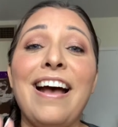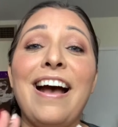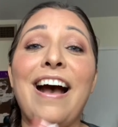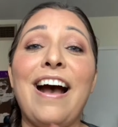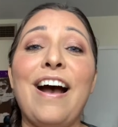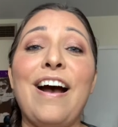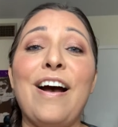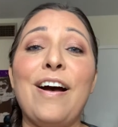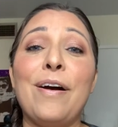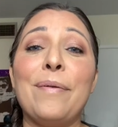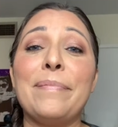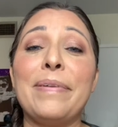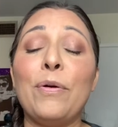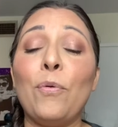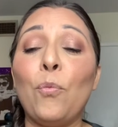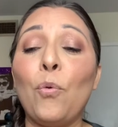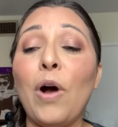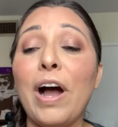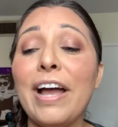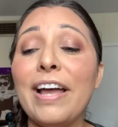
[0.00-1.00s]

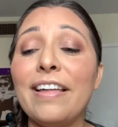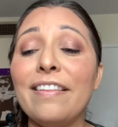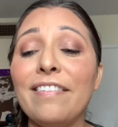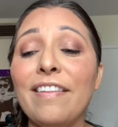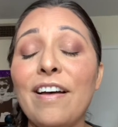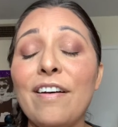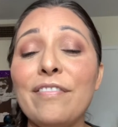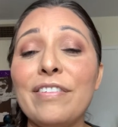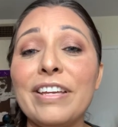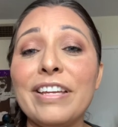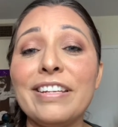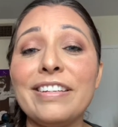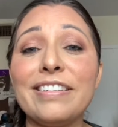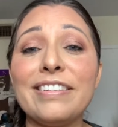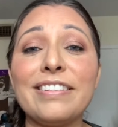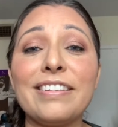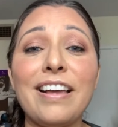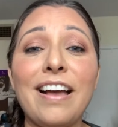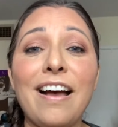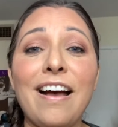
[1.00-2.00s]
Why I love it,